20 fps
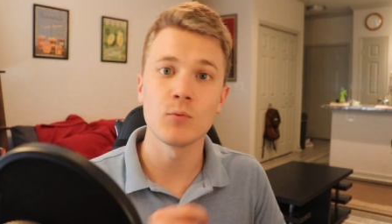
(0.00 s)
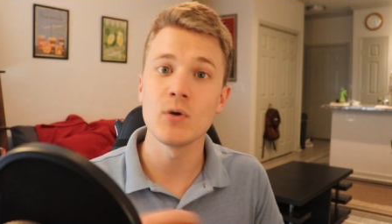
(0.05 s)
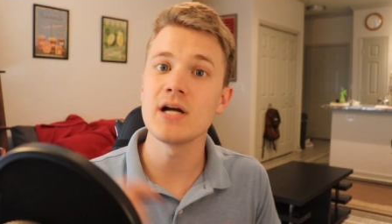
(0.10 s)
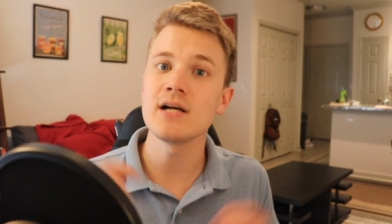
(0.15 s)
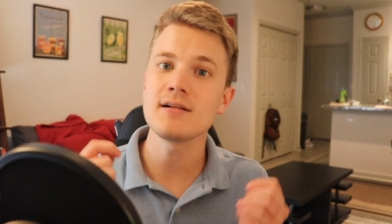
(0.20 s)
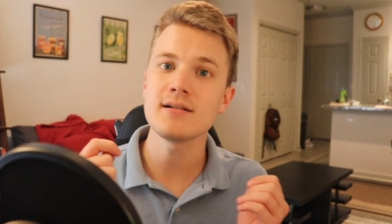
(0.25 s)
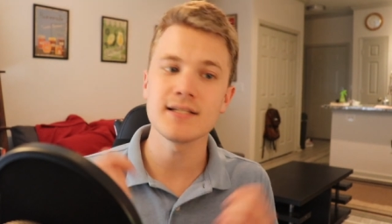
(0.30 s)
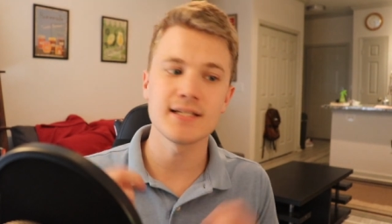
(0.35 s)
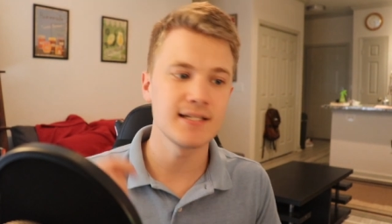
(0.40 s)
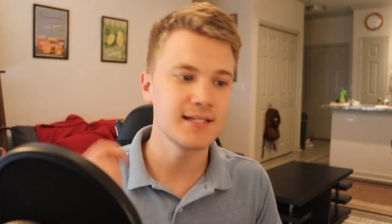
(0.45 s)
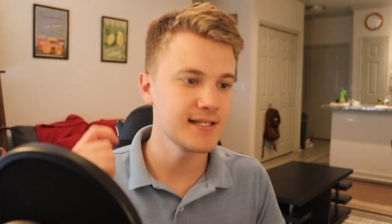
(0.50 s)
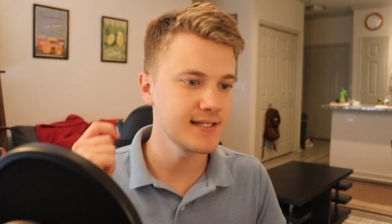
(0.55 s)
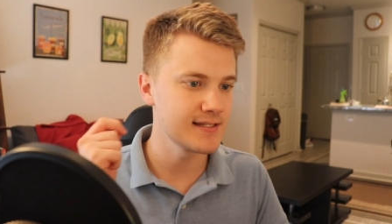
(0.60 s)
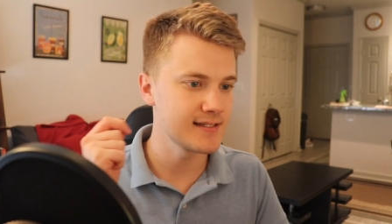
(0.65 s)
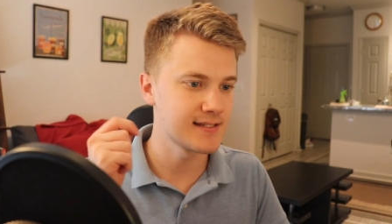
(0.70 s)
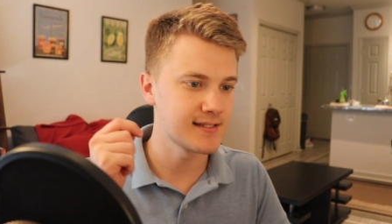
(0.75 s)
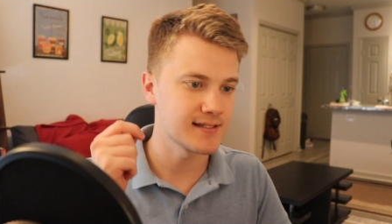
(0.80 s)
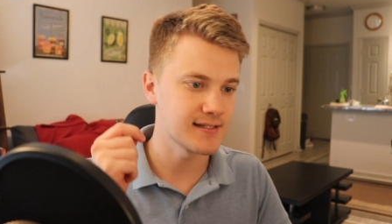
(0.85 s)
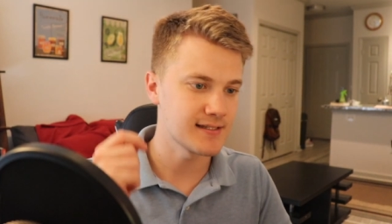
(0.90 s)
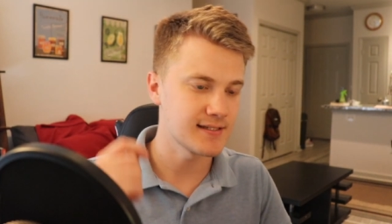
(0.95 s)
Well, it
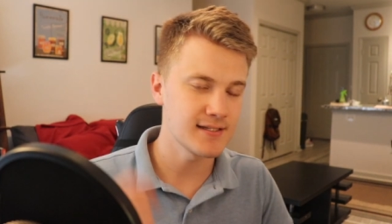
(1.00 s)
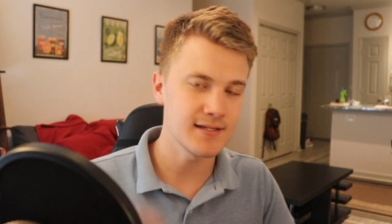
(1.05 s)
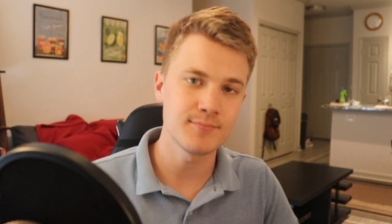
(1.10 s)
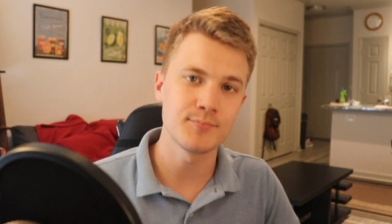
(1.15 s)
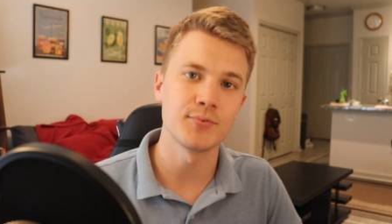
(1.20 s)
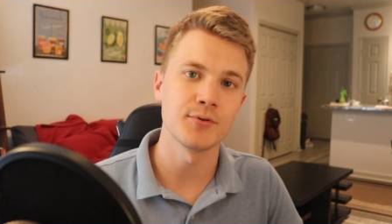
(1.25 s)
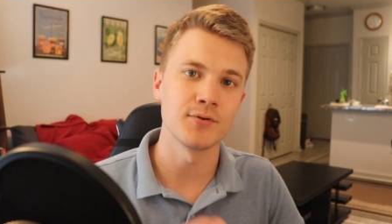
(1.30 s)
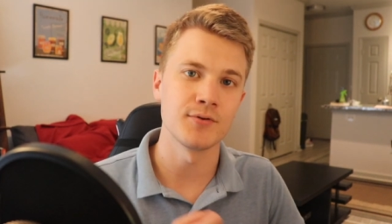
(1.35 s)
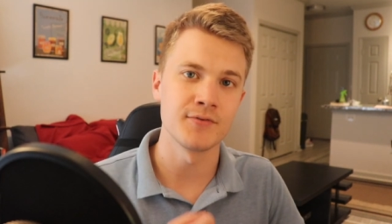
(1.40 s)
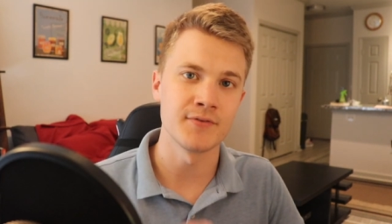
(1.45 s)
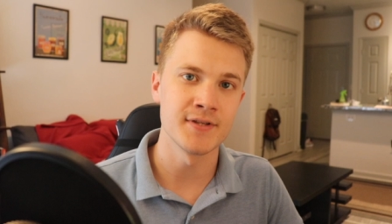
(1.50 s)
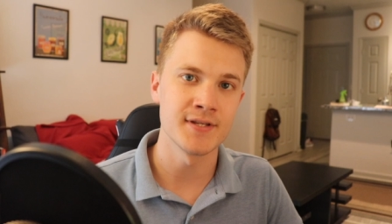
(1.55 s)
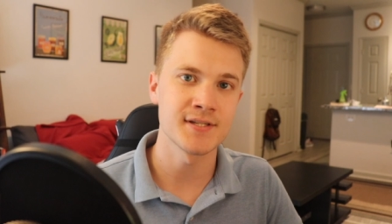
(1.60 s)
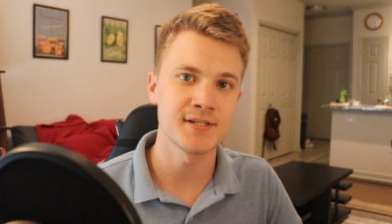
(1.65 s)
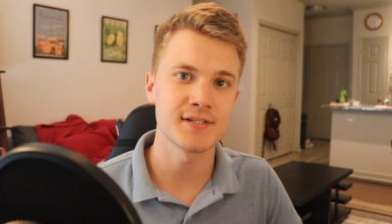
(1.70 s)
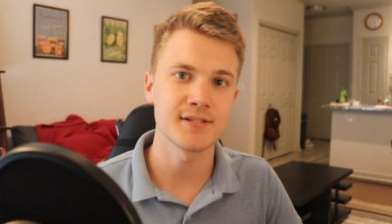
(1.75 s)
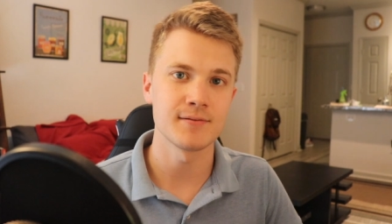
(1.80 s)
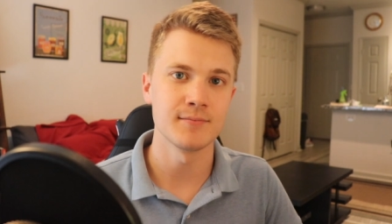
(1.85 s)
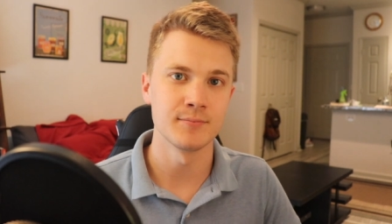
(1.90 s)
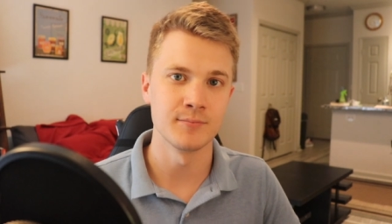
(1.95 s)
is simple.
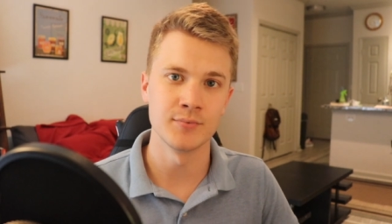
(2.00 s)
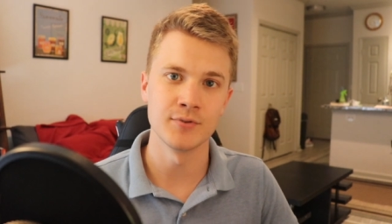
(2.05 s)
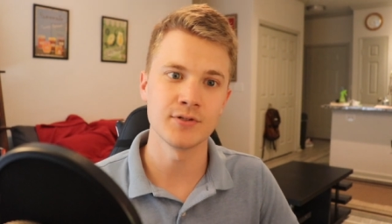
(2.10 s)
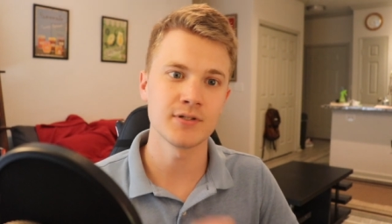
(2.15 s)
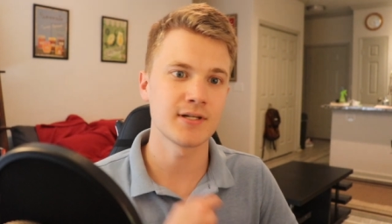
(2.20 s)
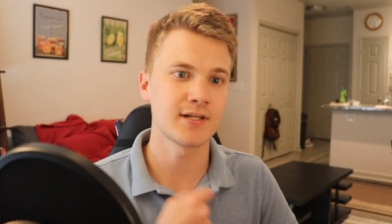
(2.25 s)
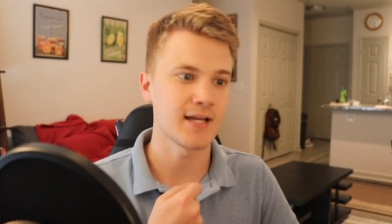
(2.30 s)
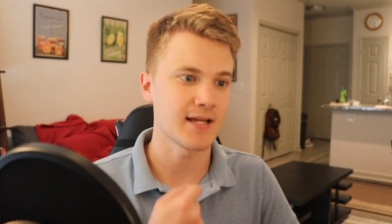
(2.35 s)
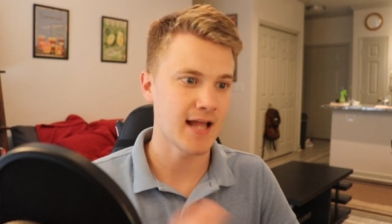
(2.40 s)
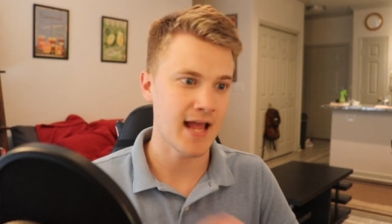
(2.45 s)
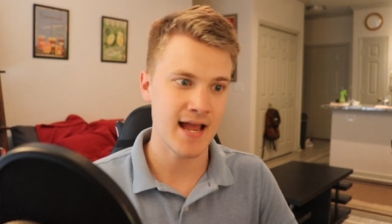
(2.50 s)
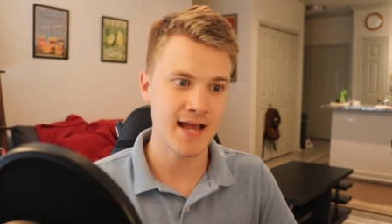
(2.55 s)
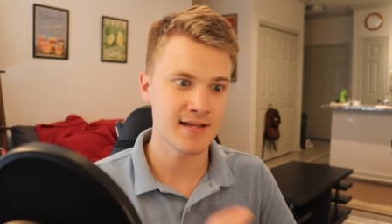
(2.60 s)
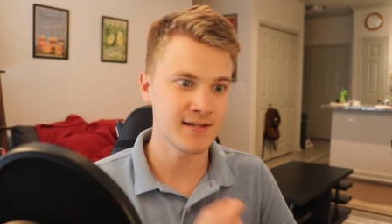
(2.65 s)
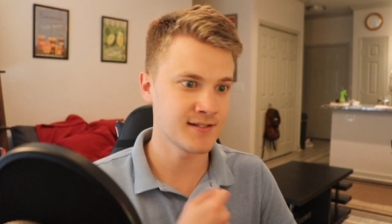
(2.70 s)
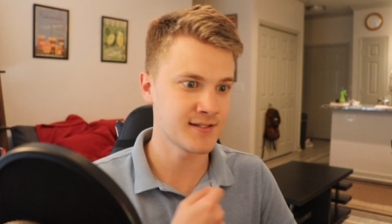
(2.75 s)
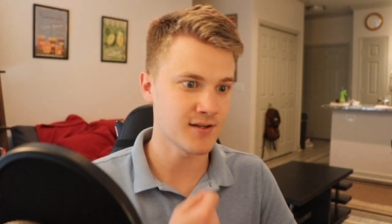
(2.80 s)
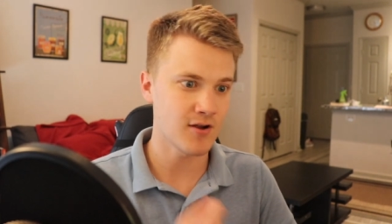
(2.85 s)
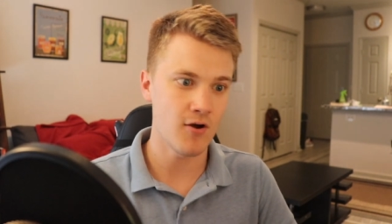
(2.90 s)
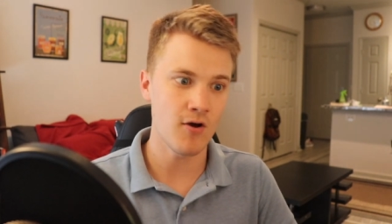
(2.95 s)
This book
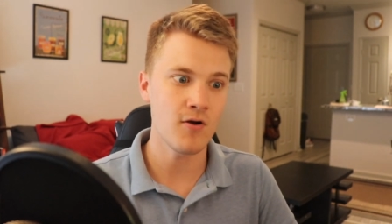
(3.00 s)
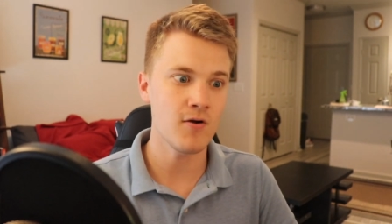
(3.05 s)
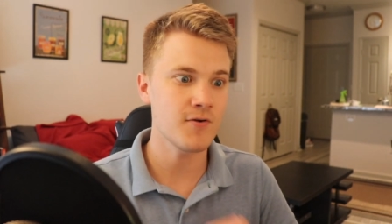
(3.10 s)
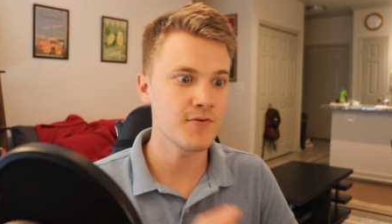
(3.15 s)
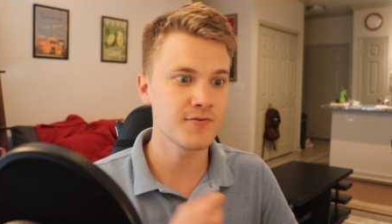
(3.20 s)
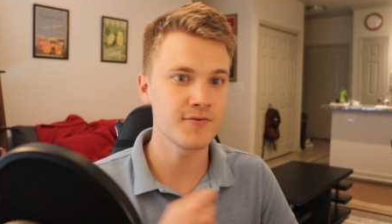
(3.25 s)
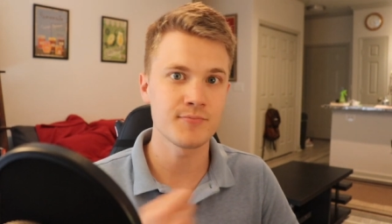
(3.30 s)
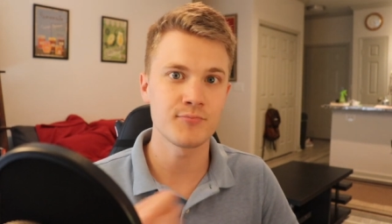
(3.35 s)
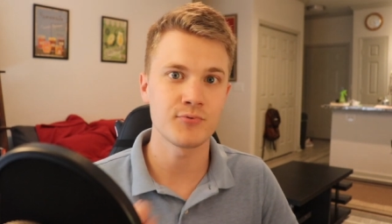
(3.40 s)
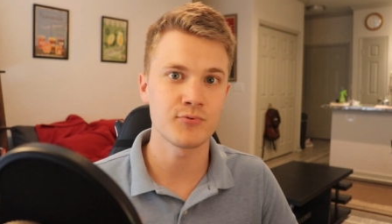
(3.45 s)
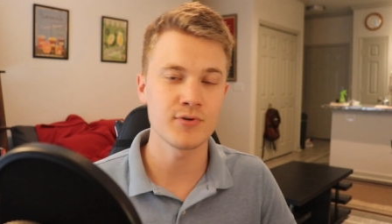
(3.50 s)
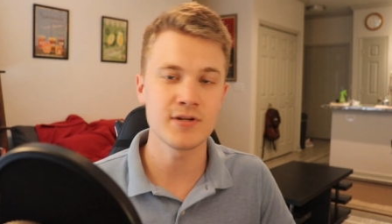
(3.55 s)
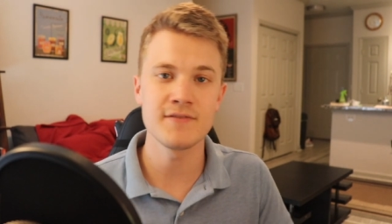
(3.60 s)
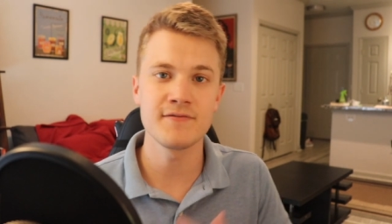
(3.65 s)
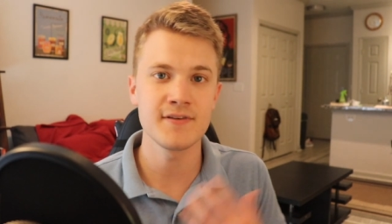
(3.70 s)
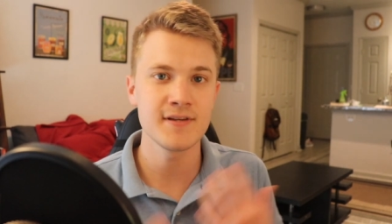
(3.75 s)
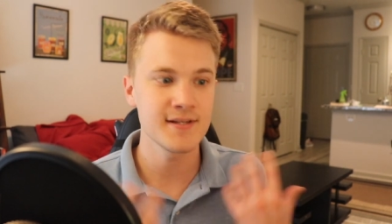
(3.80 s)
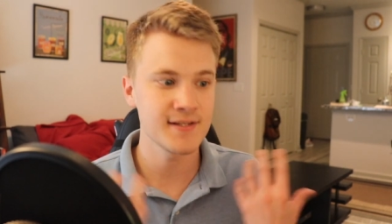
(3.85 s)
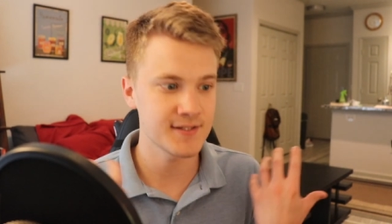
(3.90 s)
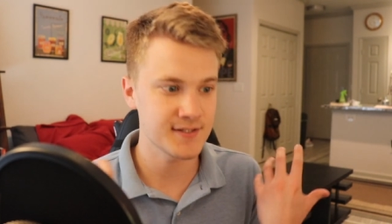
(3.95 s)
has all the
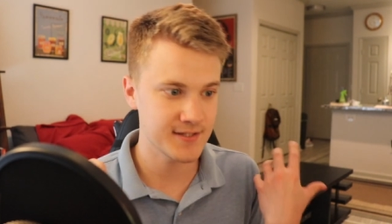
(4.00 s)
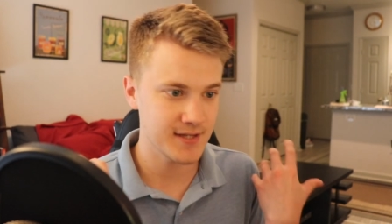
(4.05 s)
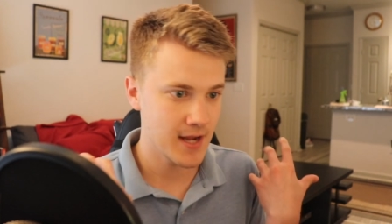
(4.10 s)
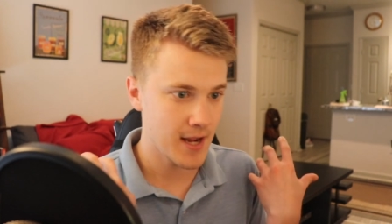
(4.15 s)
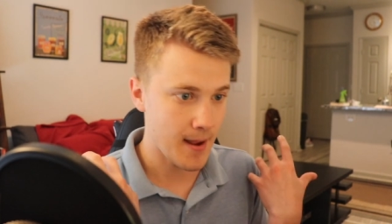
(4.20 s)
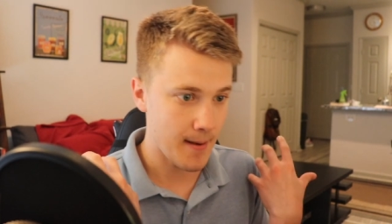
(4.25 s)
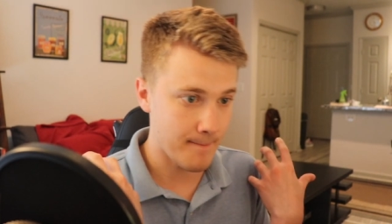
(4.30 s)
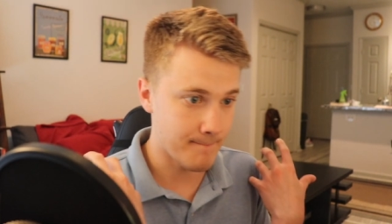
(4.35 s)
previous